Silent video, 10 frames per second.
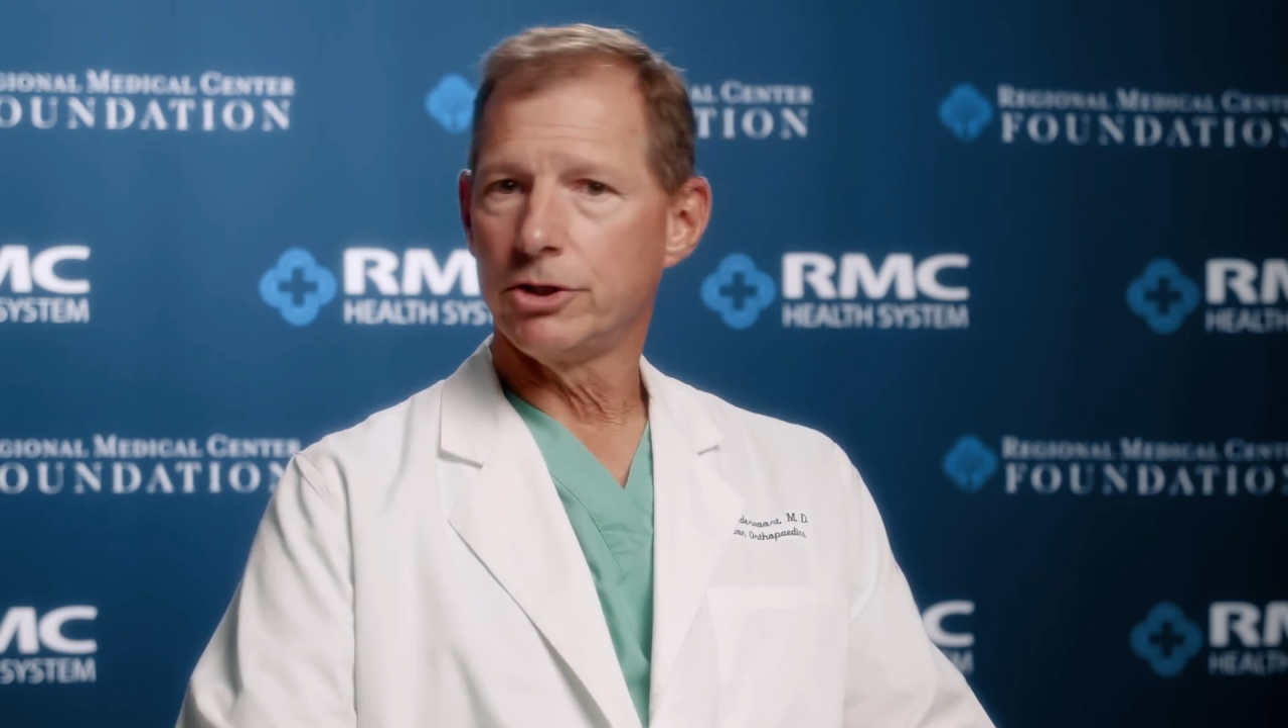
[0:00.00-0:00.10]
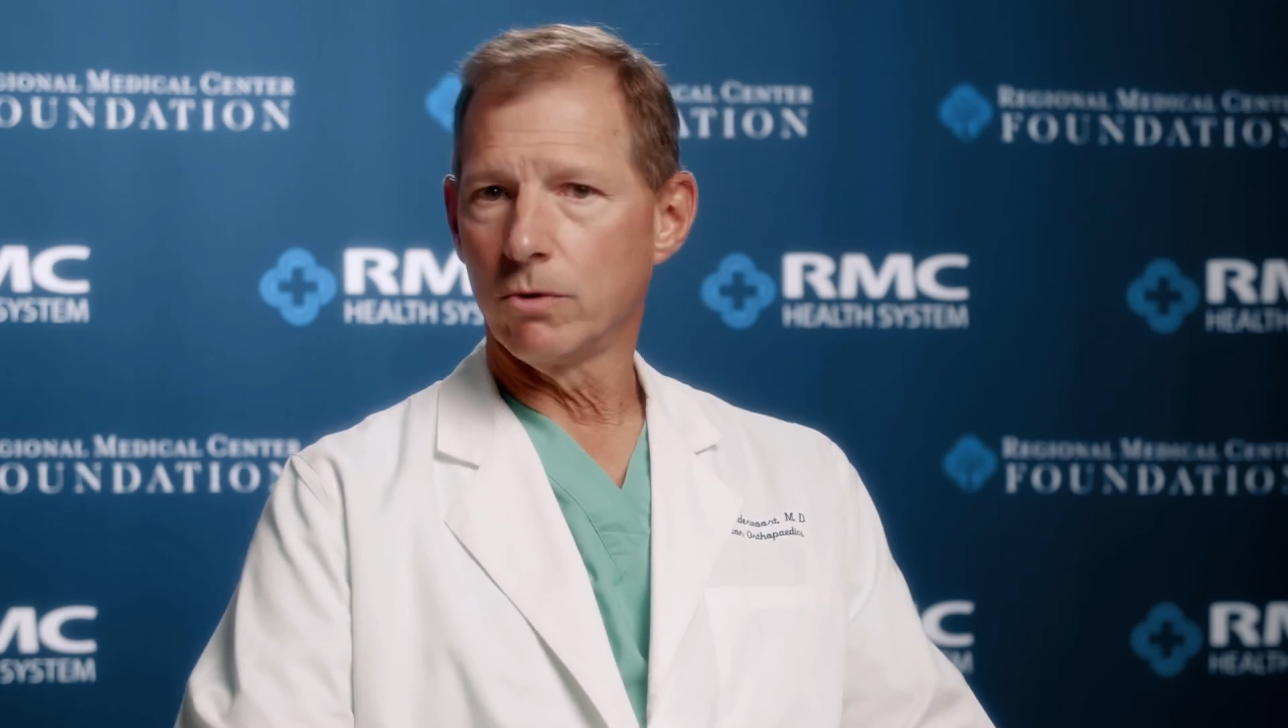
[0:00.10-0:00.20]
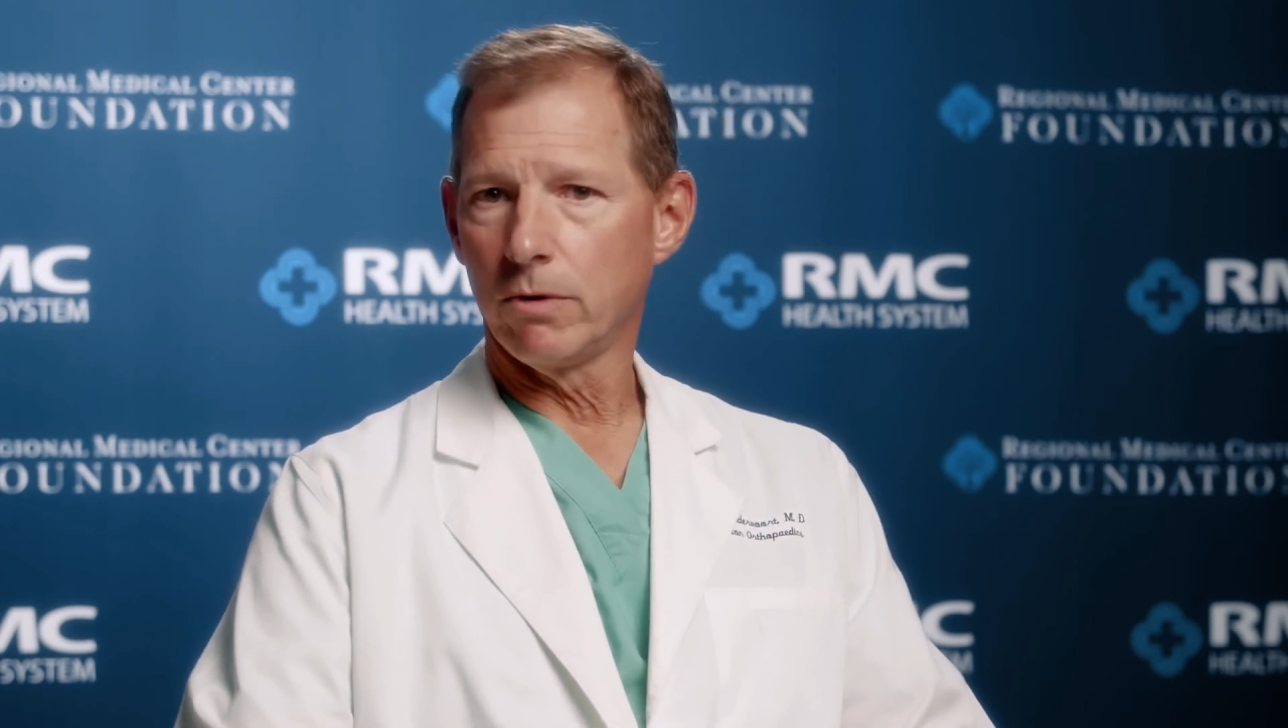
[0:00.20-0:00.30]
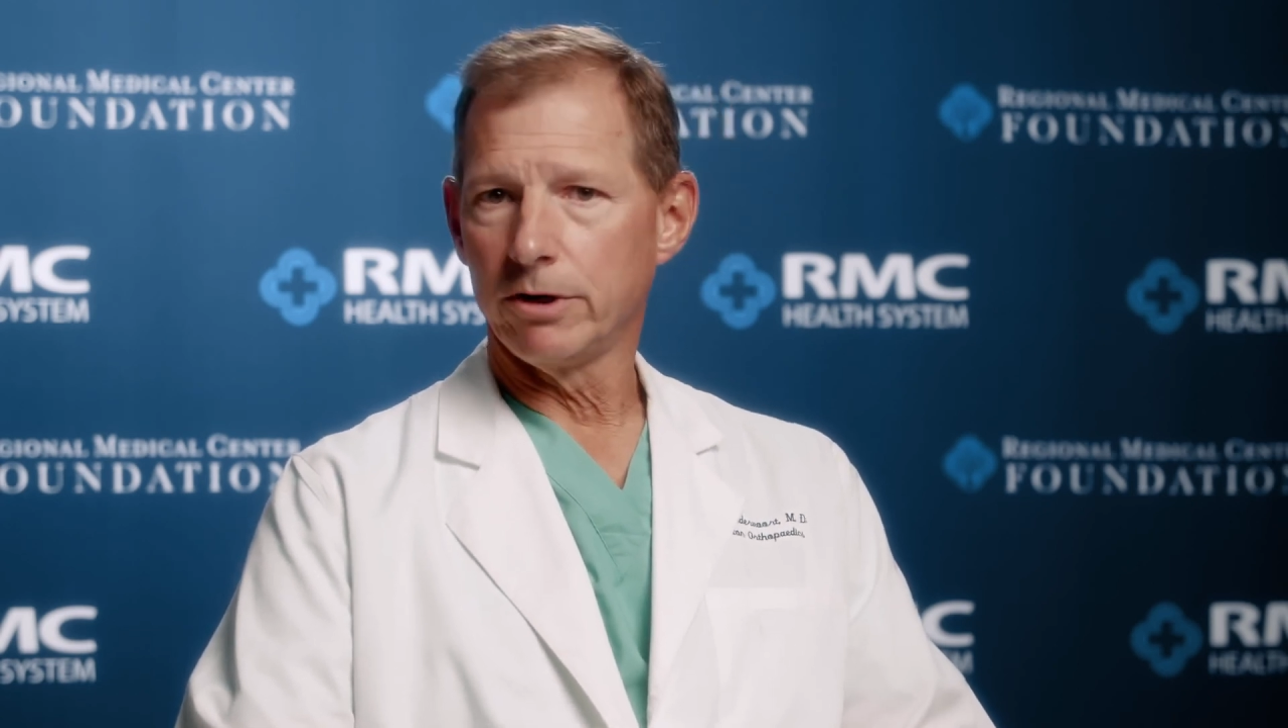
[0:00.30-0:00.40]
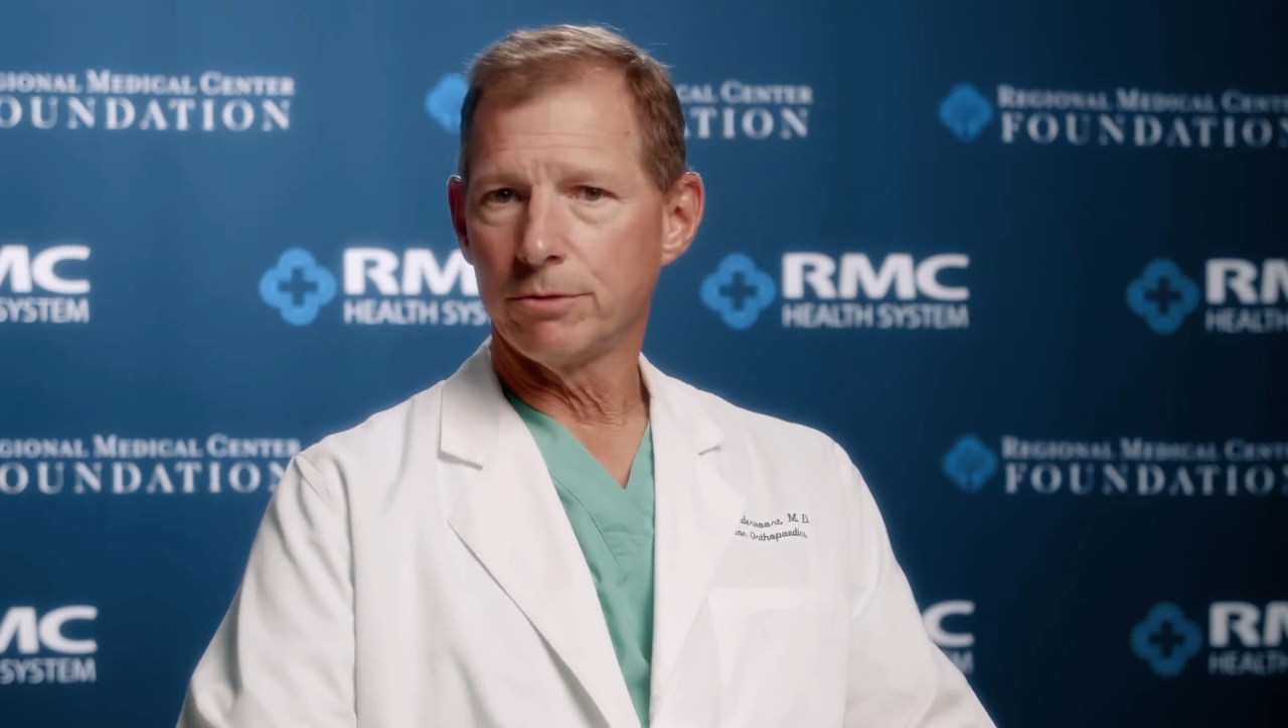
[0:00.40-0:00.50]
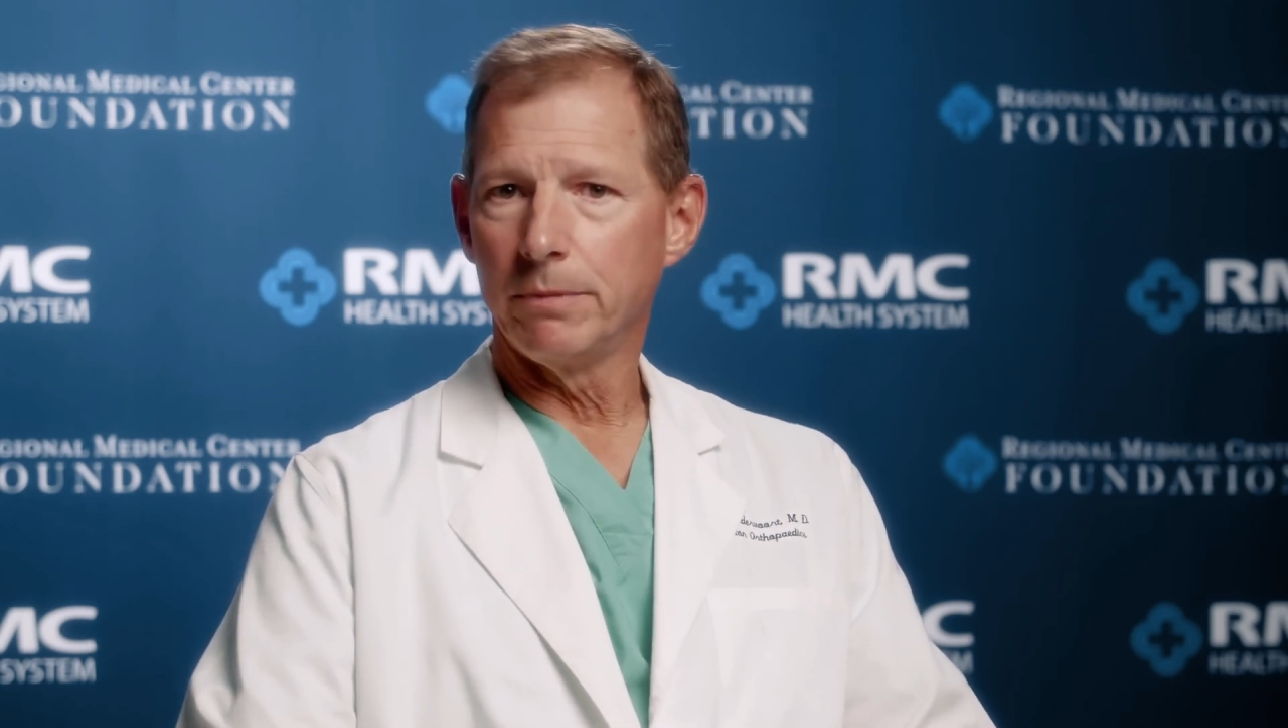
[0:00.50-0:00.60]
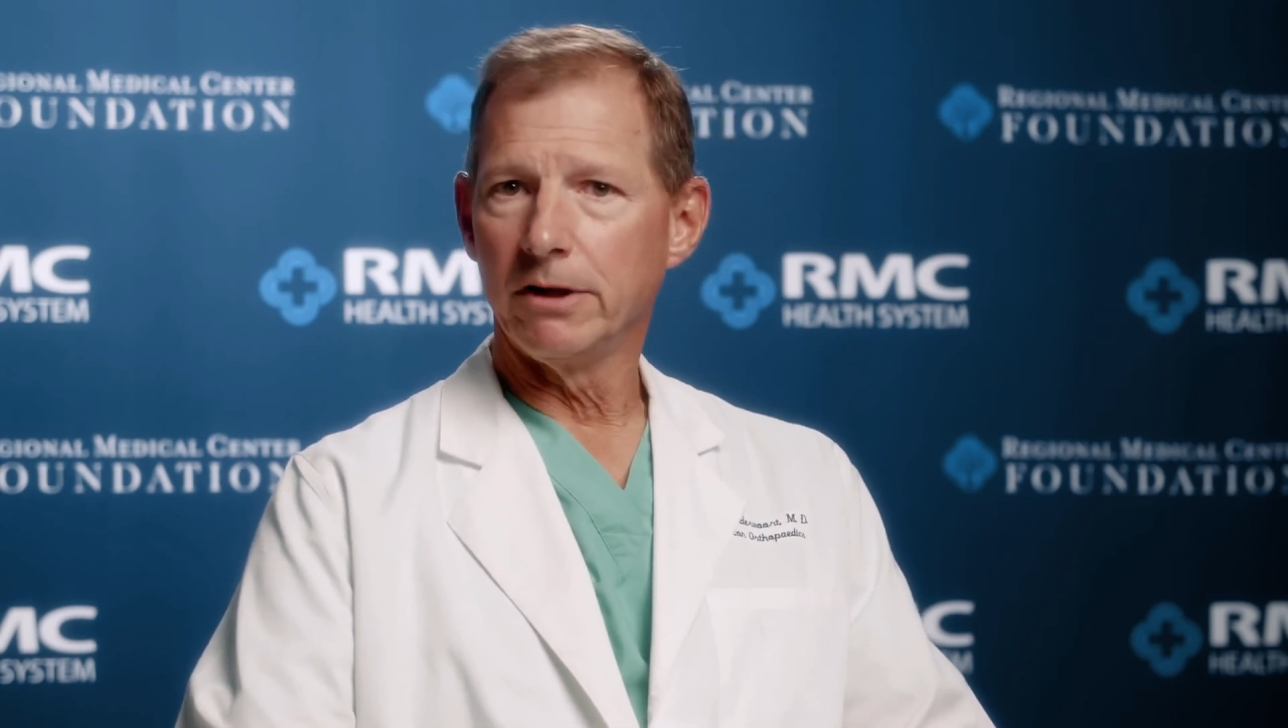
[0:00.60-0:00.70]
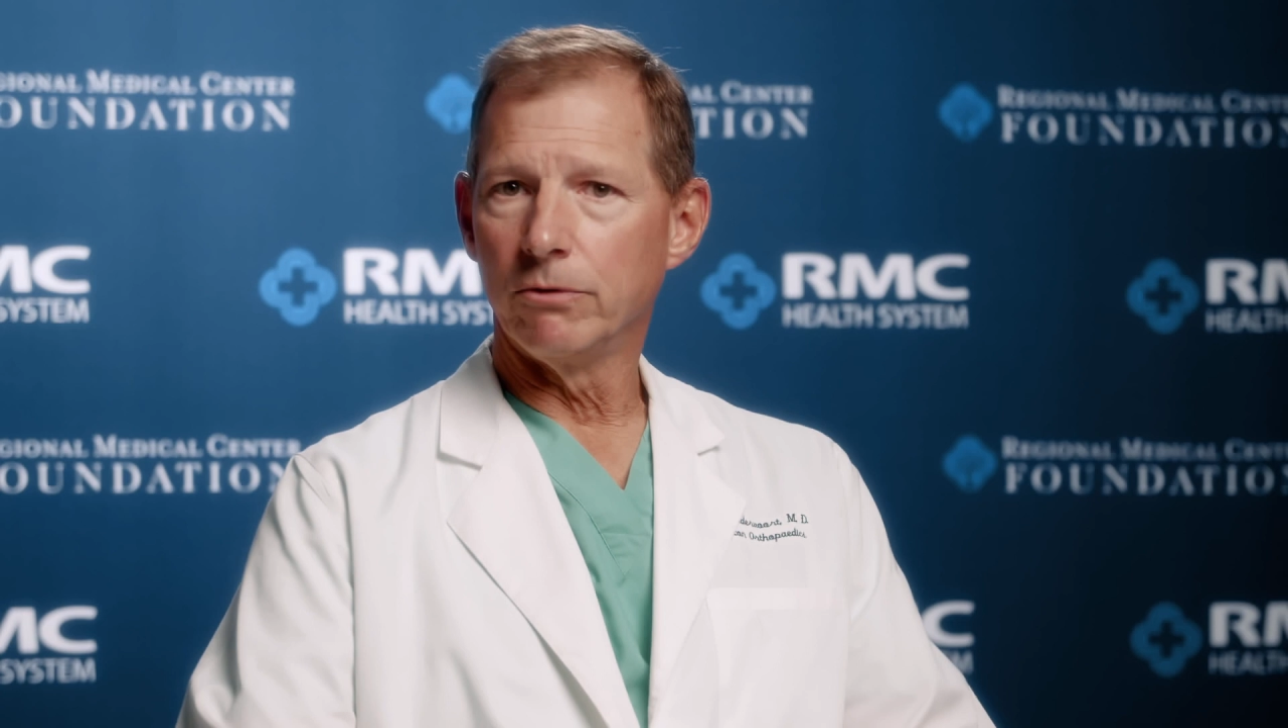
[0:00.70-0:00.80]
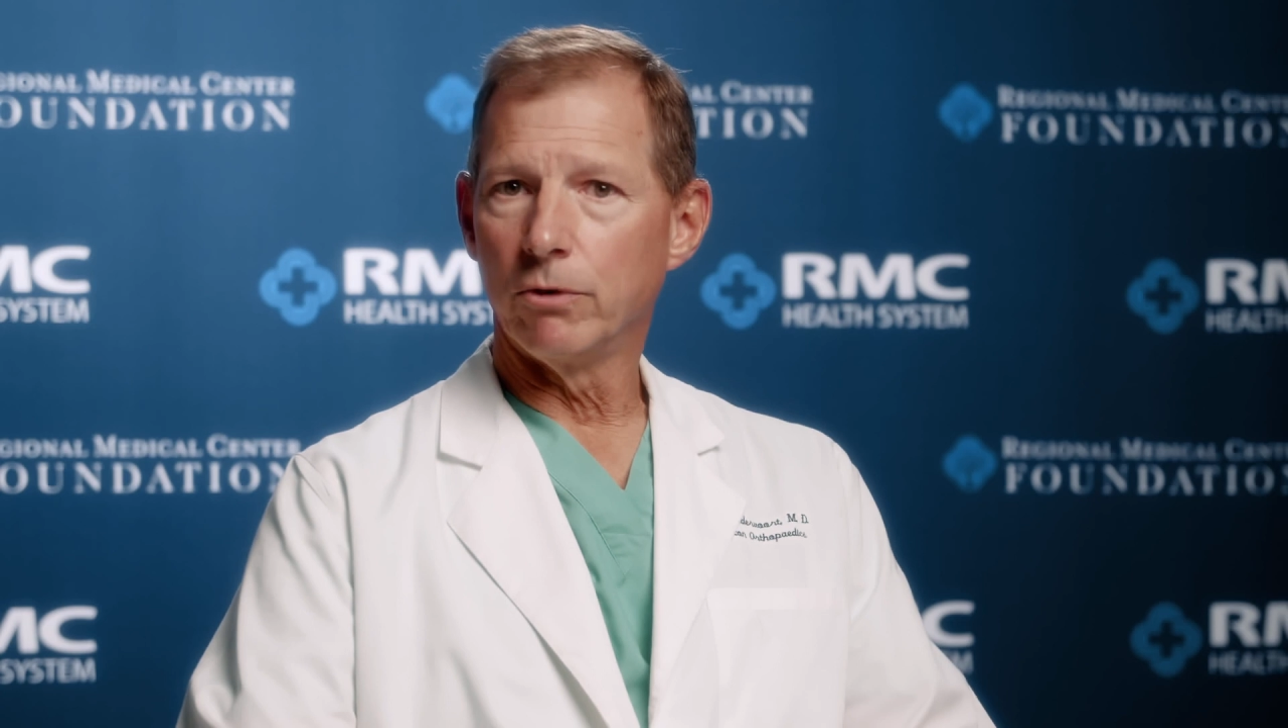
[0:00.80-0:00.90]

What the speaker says: joint is being